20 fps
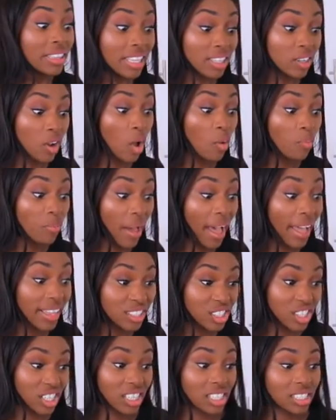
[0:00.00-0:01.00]
they're not
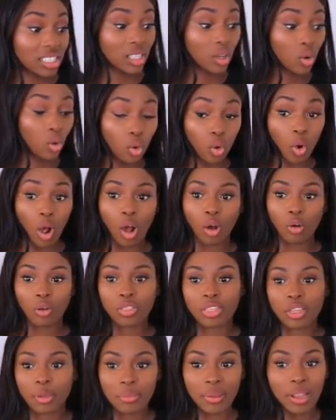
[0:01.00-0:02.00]
bad jeans at all oh
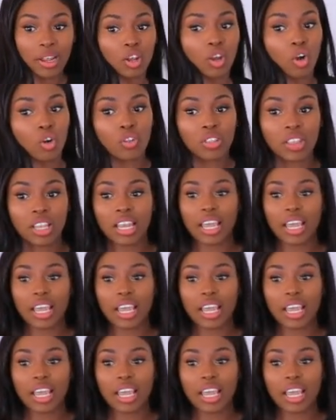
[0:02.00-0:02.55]
they're a bit long on the